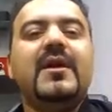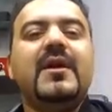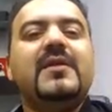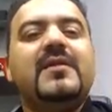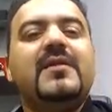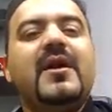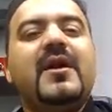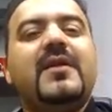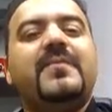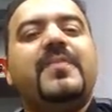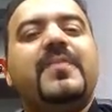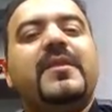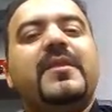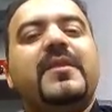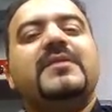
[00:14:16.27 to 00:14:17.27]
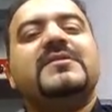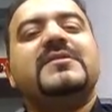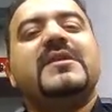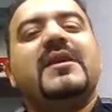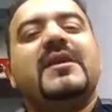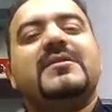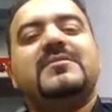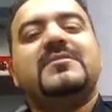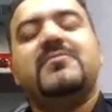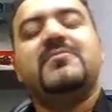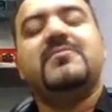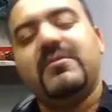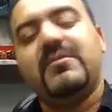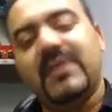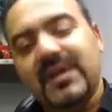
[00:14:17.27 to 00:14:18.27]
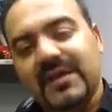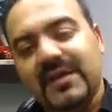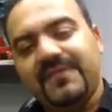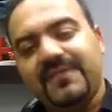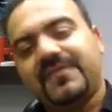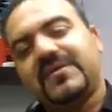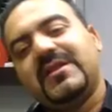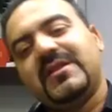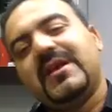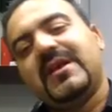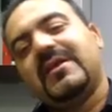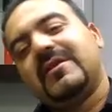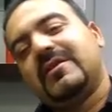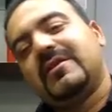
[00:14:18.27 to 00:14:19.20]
that it is against my belief that